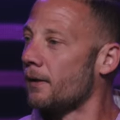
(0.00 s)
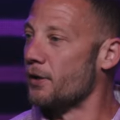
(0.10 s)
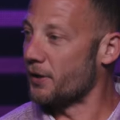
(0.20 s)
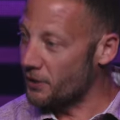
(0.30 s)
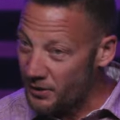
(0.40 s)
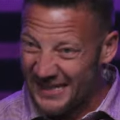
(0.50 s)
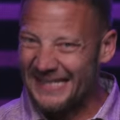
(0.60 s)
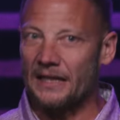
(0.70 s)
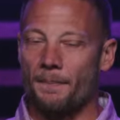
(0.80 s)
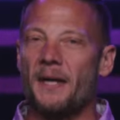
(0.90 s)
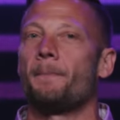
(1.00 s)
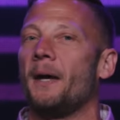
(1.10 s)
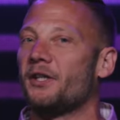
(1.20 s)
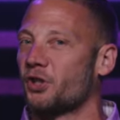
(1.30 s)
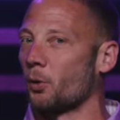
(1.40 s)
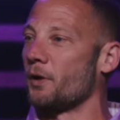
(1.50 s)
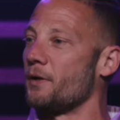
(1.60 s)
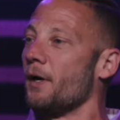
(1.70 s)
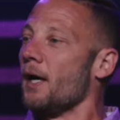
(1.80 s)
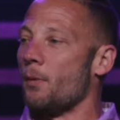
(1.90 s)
You can you can see the big picture when you